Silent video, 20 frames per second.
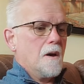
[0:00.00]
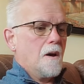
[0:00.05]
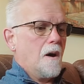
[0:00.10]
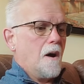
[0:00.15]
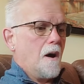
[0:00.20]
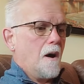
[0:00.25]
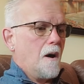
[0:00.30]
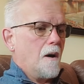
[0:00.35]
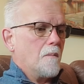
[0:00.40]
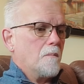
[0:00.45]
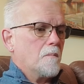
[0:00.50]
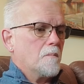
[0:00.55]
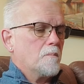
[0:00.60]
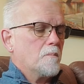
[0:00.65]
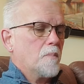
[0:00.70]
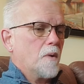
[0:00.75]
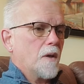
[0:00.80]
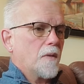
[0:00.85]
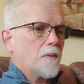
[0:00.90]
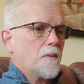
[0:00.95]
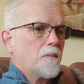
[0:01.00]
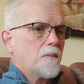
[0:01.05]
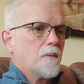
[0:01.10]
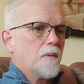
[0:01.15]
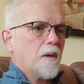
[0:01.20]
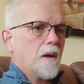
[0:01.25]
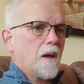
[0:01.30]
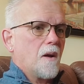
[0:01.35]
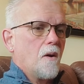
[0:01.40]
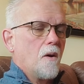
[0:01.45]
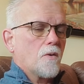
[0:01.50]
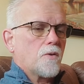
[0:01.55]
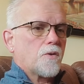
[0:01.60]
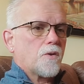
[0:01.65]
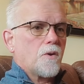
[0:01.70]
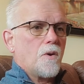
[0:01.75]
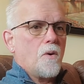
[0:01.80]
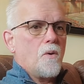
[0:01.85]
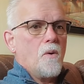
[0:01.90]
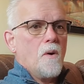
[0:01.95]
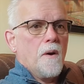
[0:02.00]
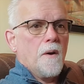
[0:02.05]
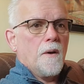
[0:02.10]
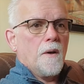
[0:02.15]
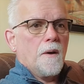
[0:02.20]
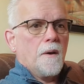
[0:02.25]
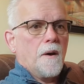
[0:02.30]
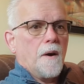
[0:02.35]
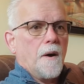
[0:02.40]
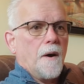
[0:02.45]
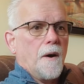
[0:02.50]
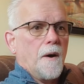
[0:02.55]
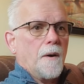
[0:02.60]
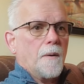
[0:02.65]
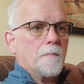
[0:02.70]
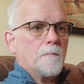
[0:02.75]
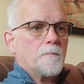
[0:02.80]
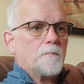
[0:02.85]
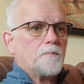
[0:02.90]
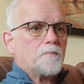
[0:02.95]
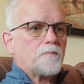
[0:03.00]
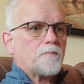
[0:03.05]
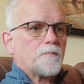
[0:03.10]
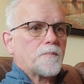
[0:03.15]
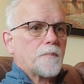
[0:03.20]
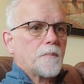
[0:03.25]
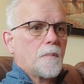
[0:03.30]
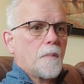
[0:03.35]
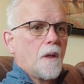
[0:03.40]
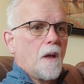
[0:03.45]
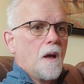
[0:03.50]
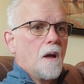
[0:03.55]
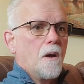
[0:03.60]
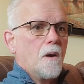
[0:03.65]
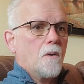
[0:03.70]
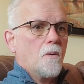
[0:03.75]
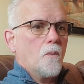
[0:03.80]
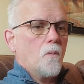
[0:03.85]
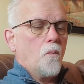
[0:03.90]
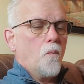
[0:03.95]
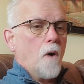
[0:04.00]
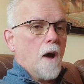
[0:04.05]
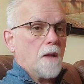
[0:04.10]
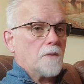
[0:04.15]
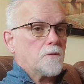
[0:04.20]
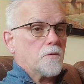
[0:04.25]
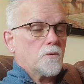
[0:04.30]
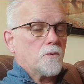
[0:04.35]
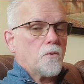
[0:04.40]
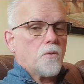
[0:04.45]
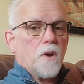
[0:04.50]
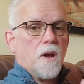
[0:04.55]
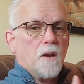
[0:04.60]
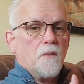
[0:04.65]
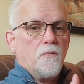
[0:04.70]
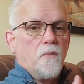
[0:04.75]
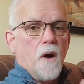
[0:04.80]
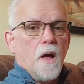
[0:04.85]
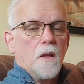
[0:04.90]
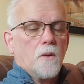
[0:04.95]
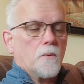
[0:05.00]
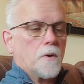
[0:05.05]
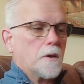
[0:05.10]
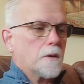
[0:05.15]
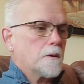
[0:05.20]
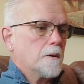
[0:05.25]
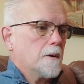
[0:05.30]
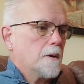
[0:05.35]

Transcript: but they also want to create a following.